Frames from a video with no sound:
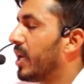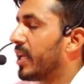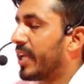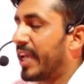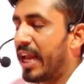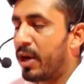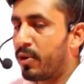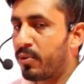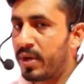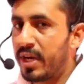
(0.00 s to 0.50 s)

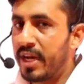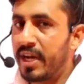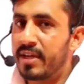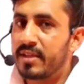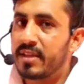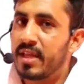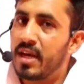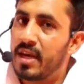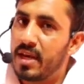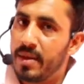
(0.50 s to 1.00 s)

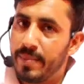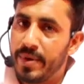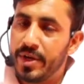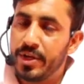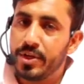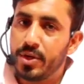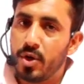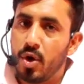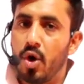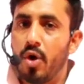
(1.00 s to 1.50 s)
calculate the
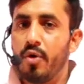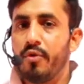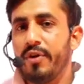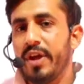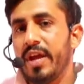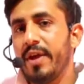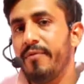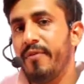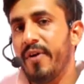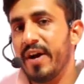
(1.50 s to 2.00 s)
limit
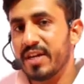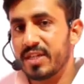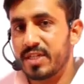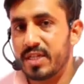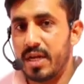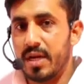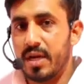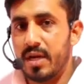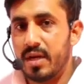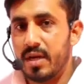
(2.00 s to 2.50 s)
of a
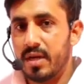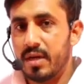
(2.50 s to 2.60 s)
function.